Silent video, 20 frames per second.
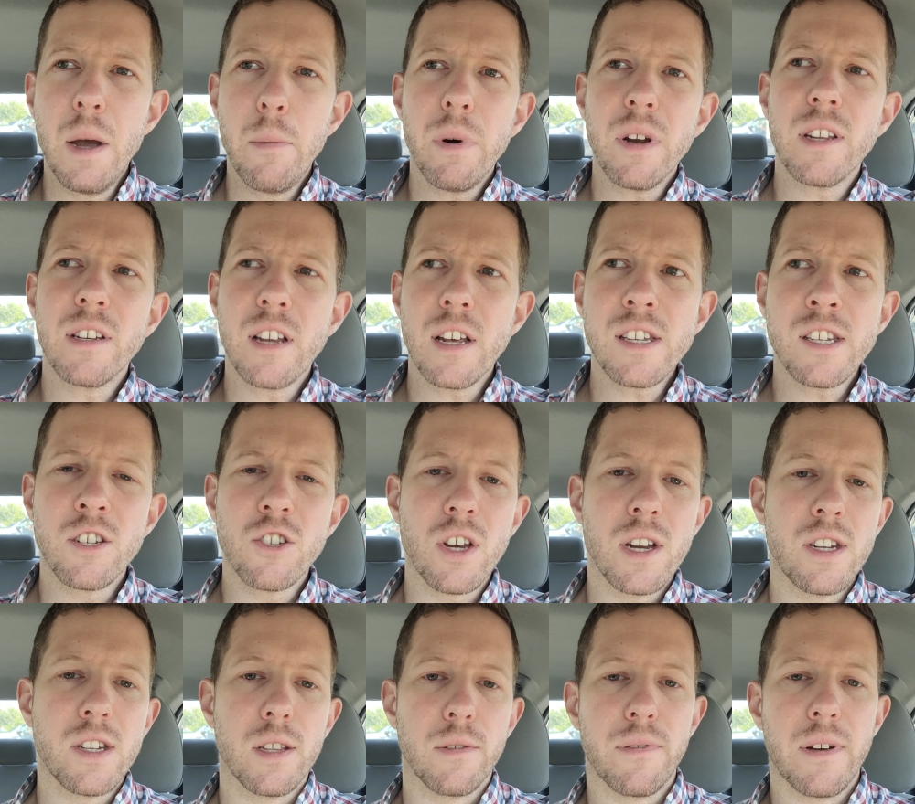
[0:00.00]
But it doesn't
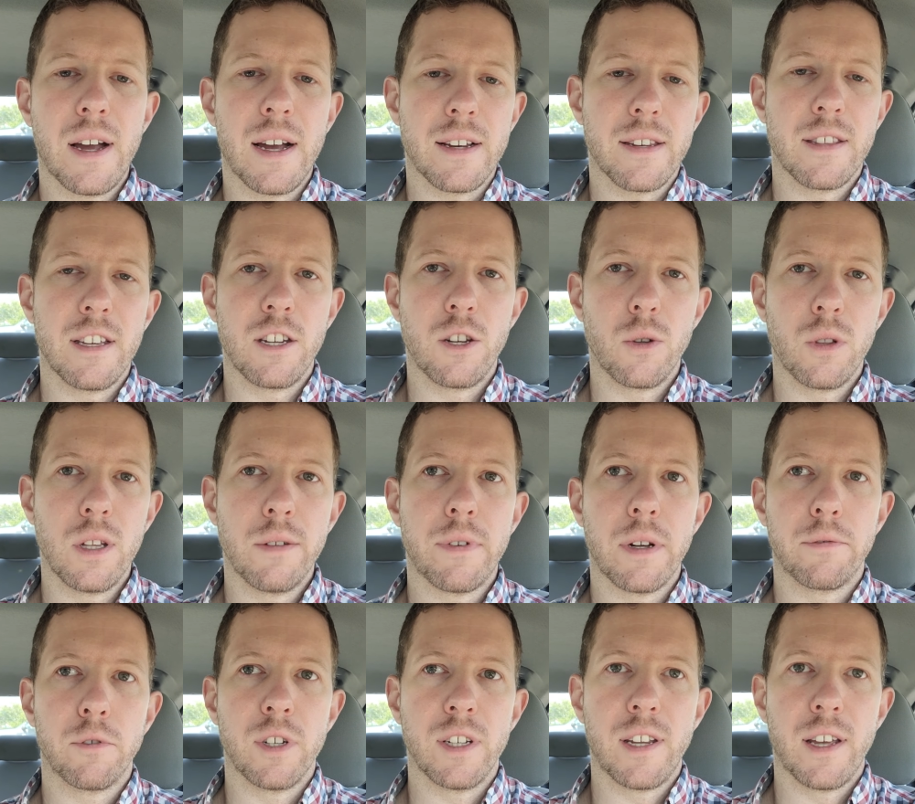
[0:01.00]
change the fact that you live
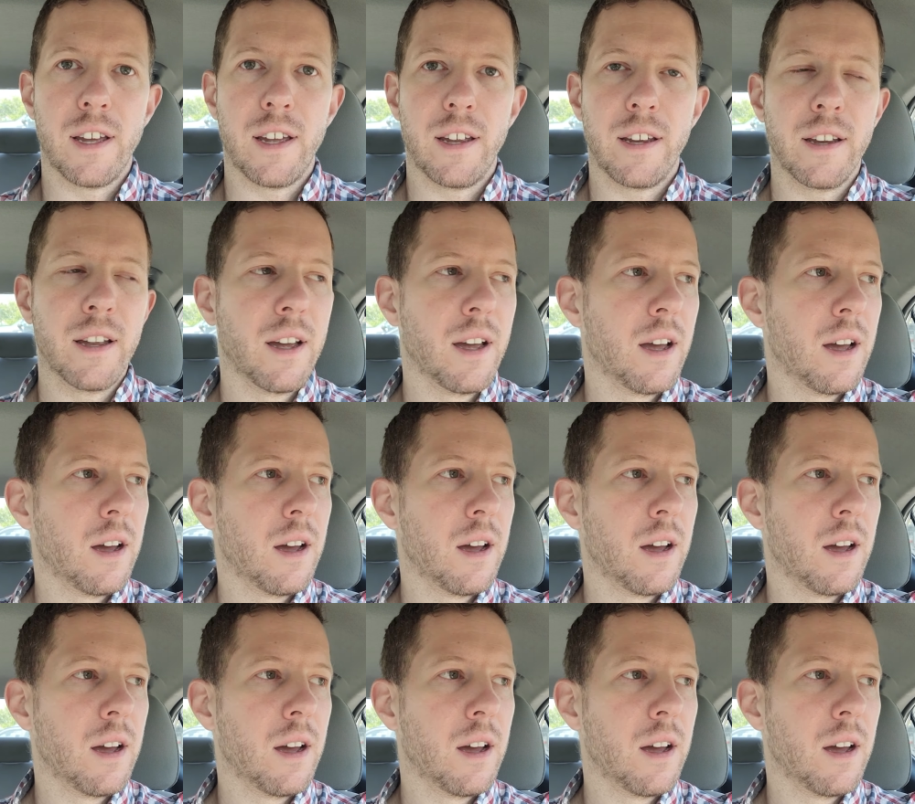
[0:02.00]
every day